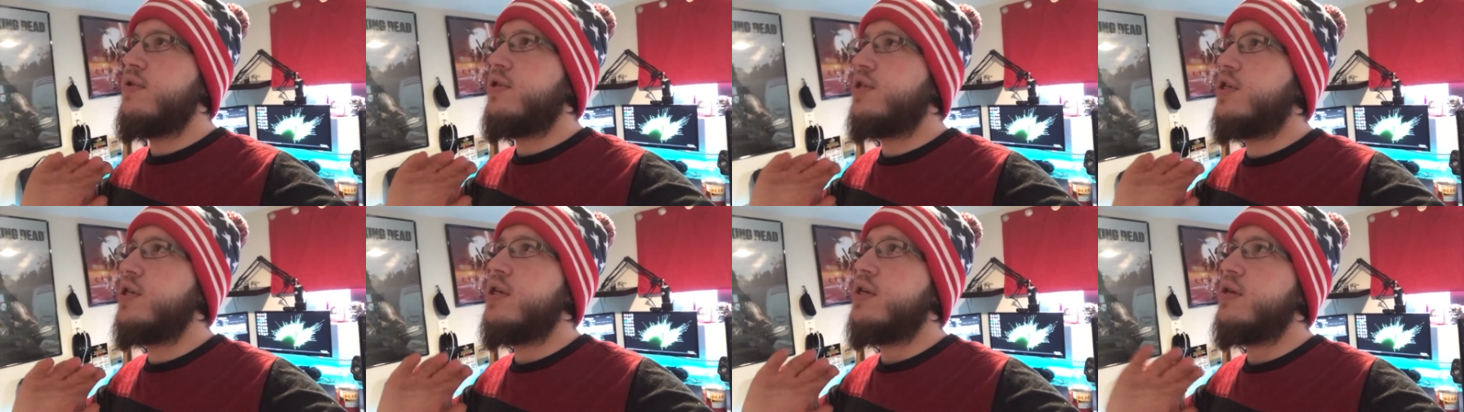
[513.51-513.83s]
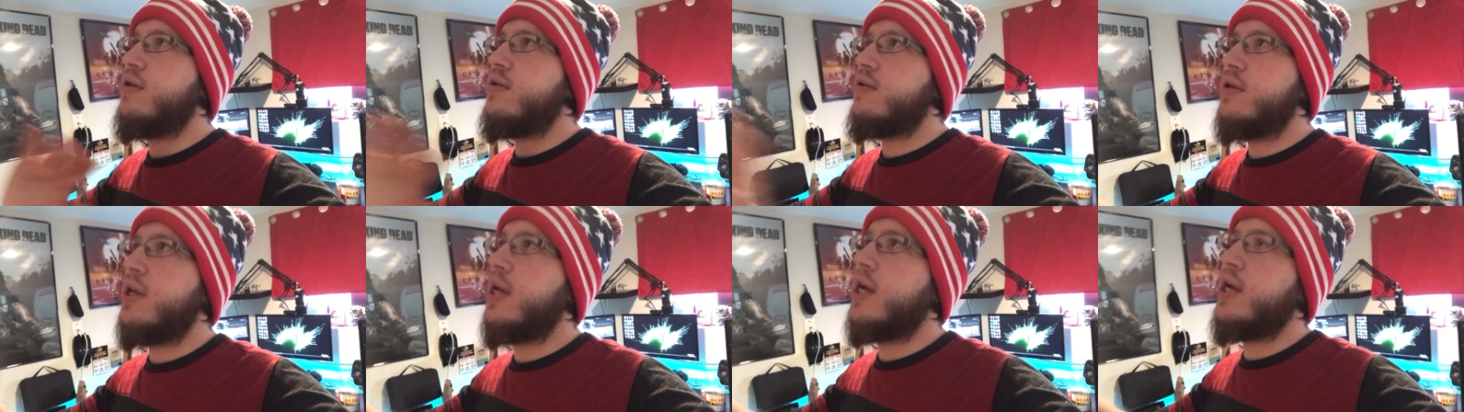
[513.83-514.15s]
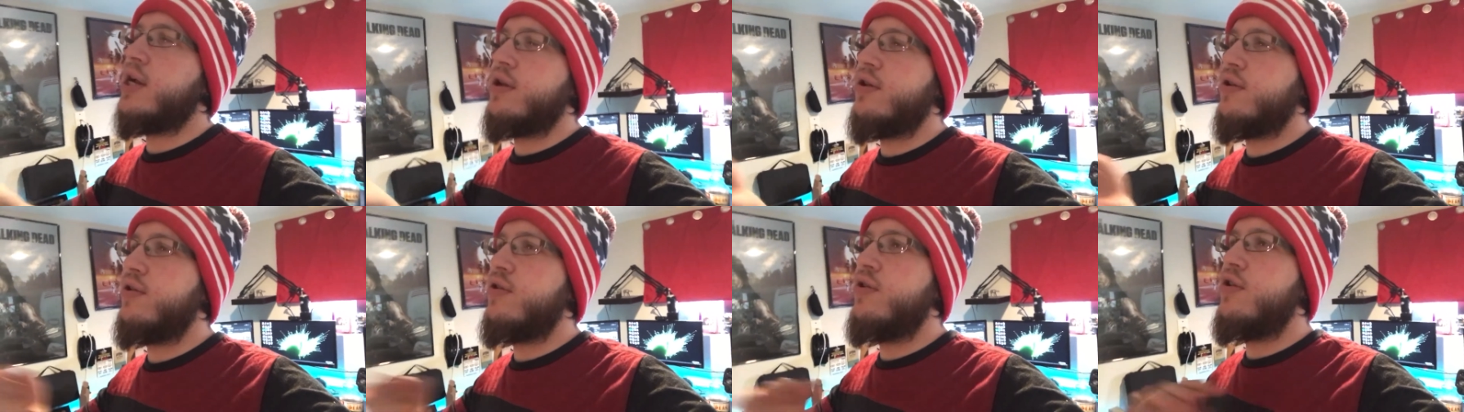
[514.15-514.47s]
to
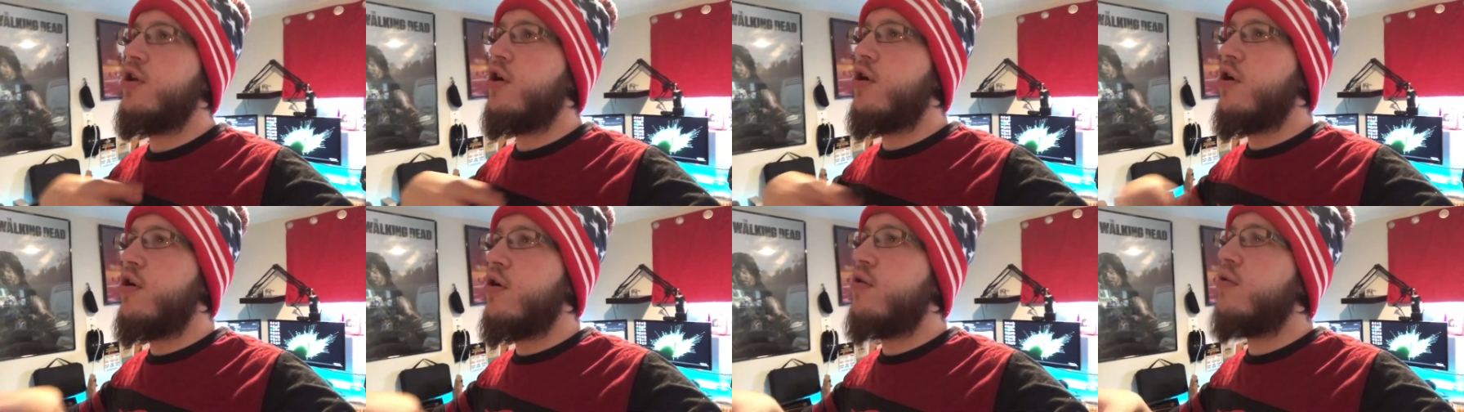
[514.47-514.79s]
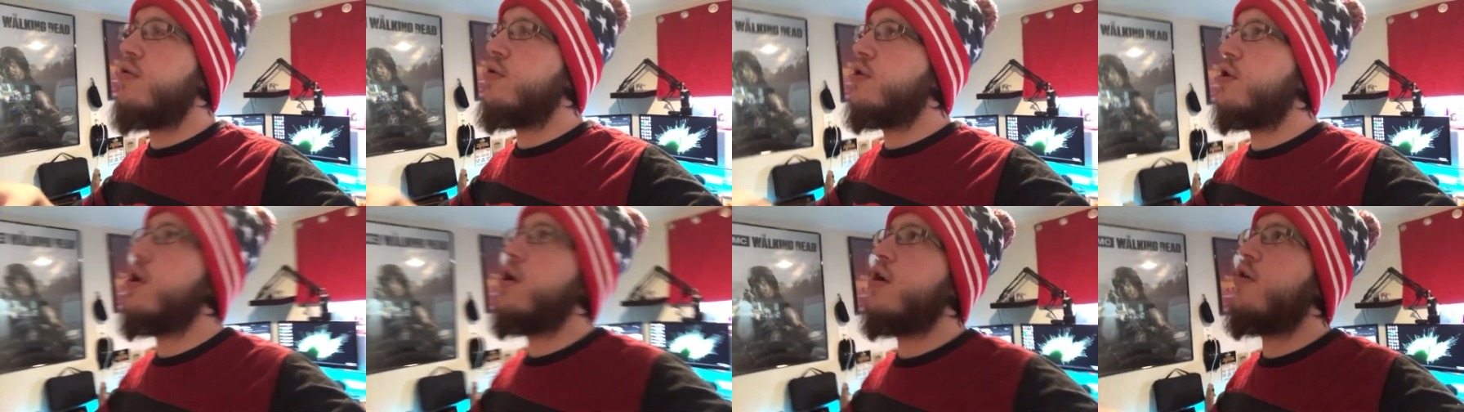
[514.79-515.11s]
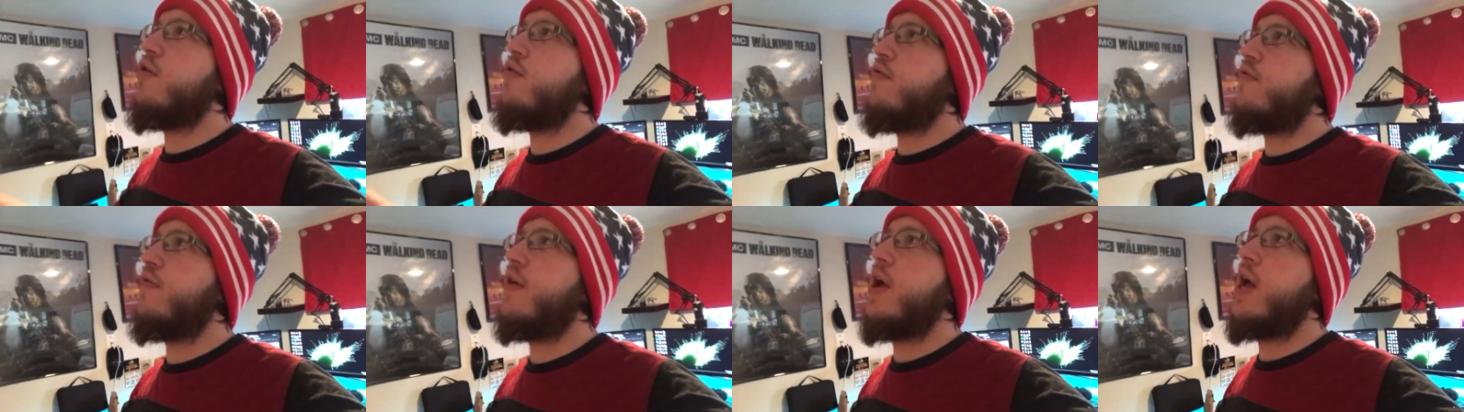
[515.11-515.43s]
like no
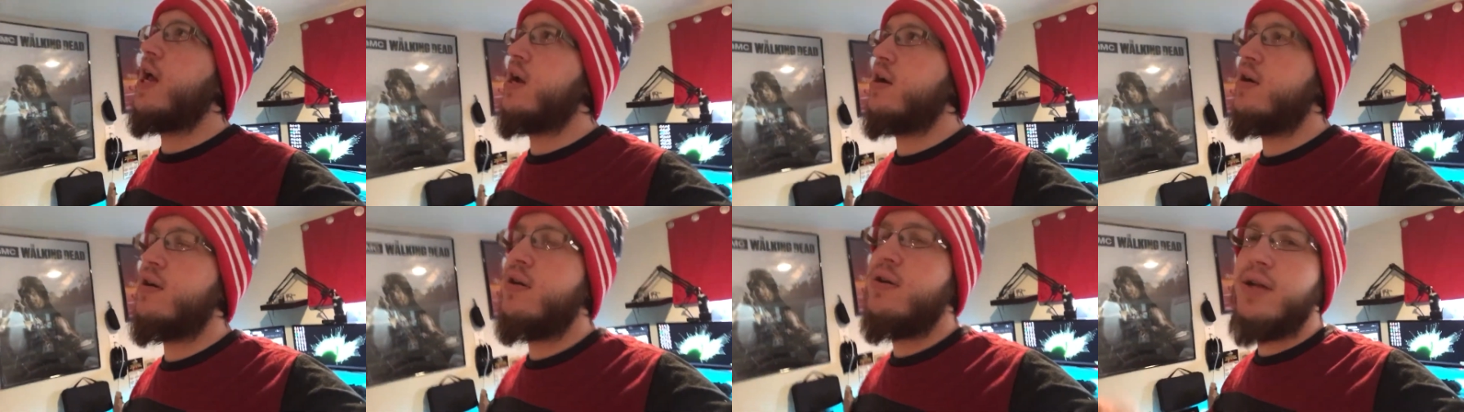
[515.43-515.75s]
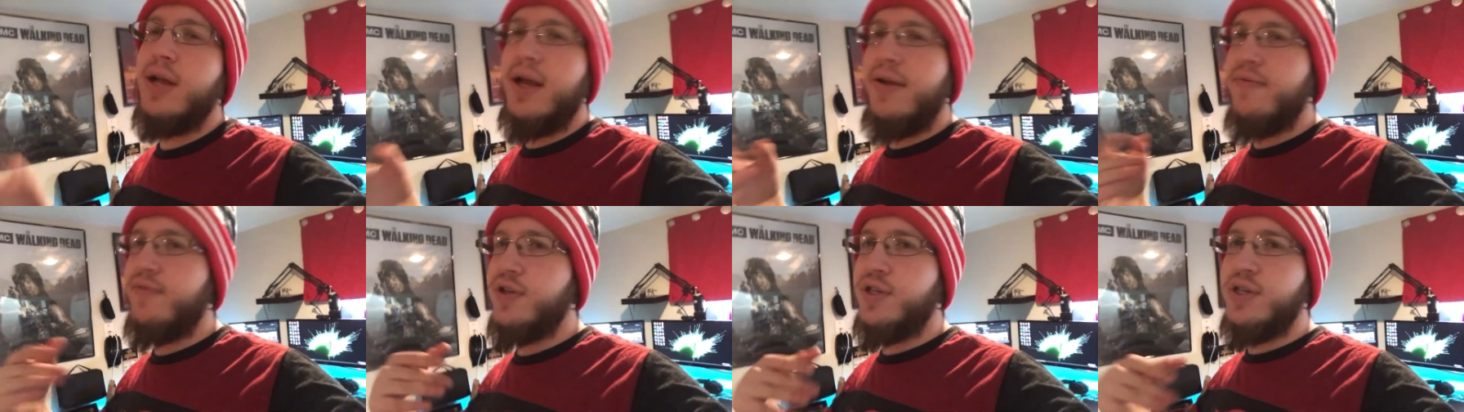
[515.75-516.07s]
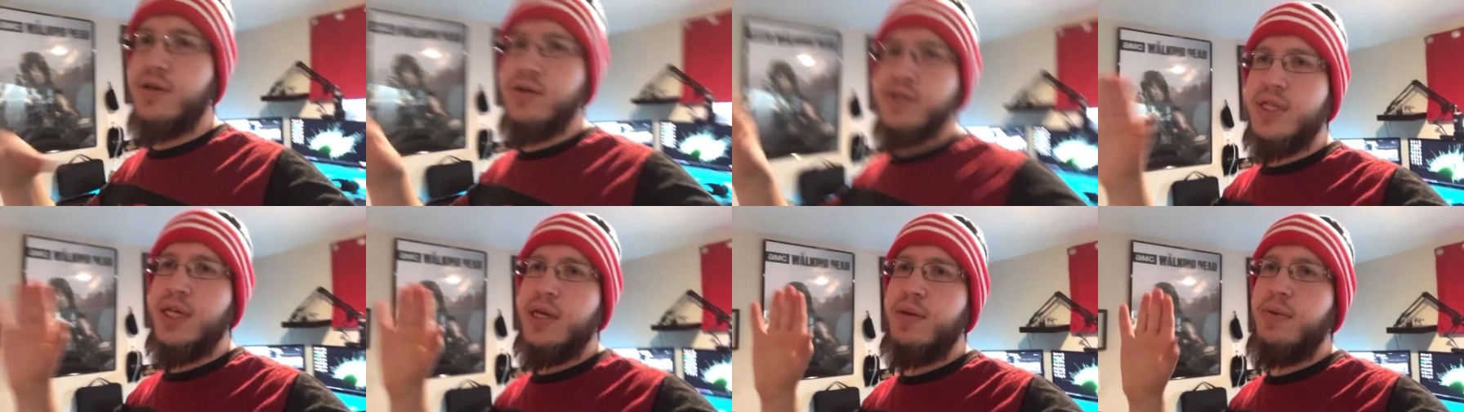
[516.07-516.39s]
no fail every
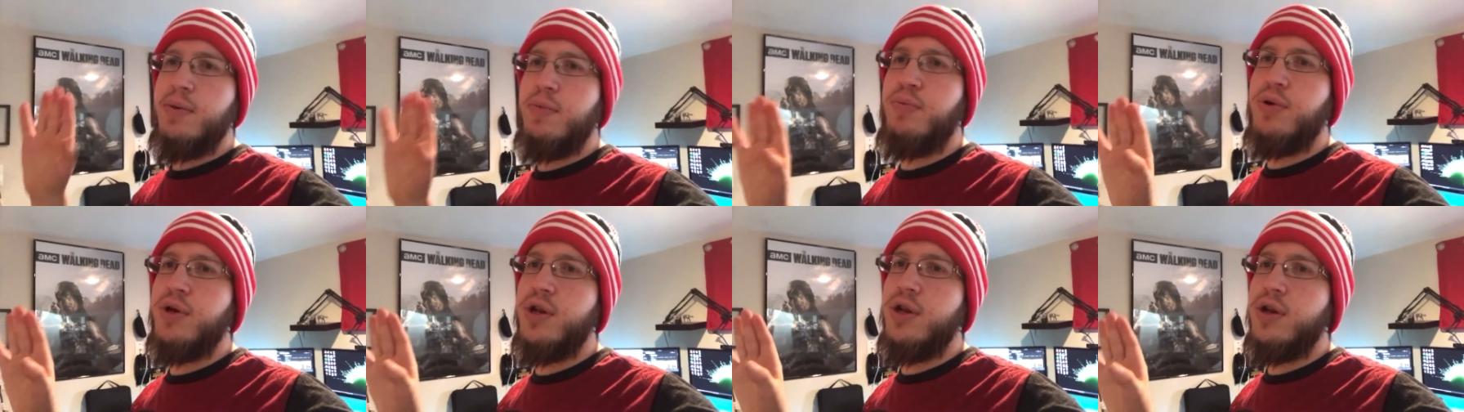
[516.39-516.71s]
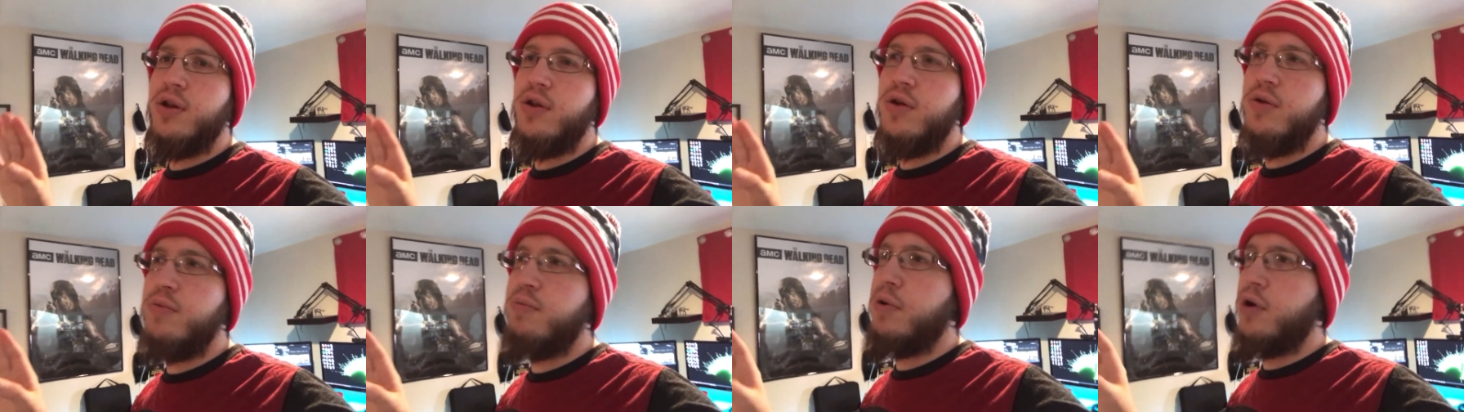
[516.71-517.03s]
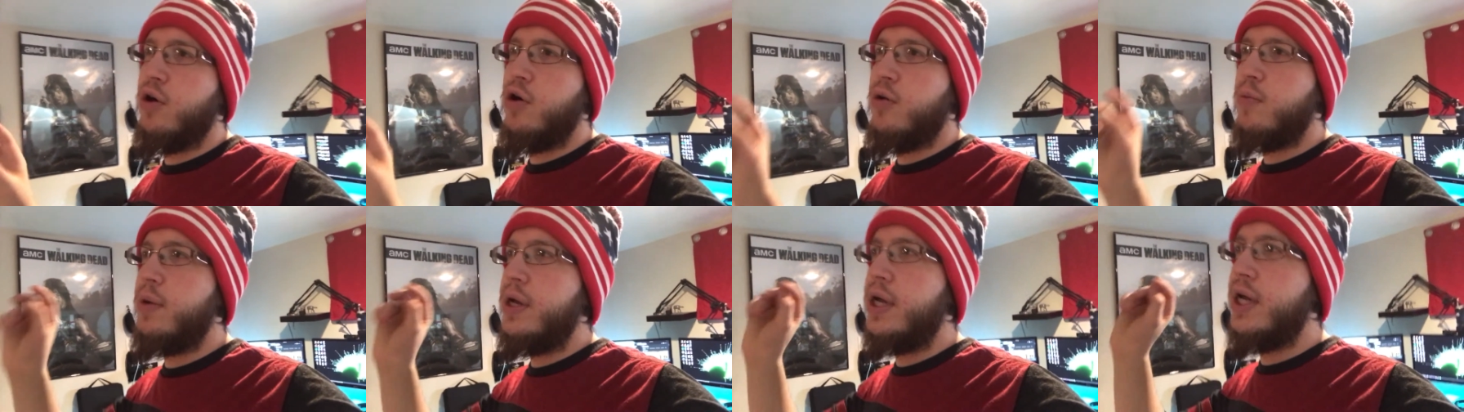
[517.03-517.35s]
single time I put a new
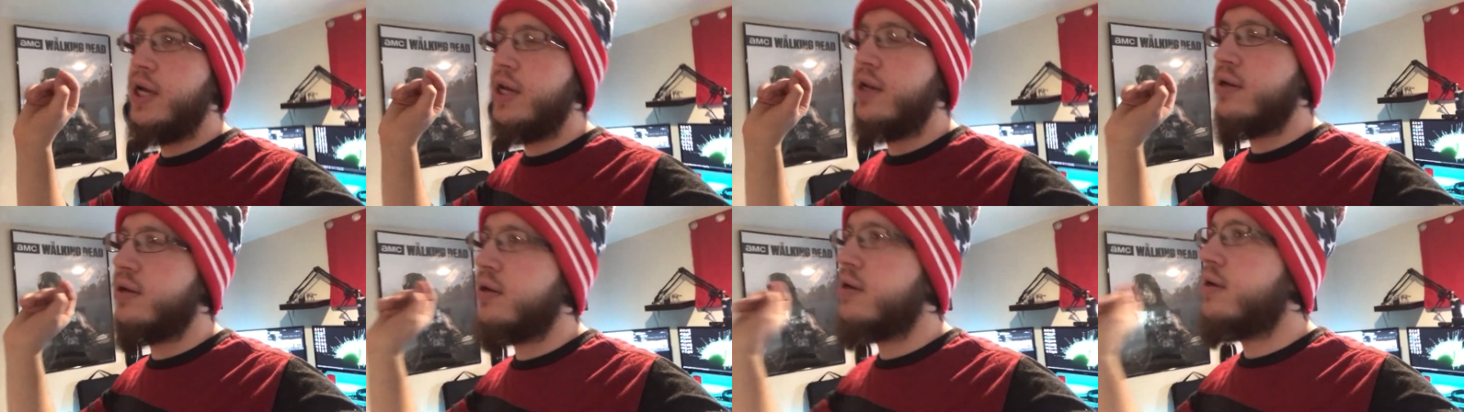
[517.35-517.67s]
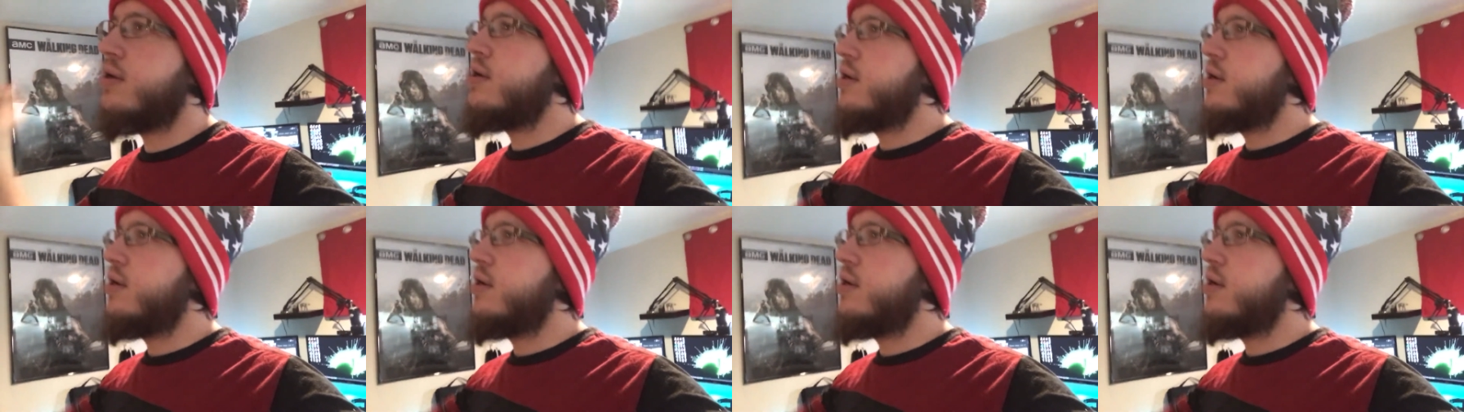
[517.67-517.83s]
bulb in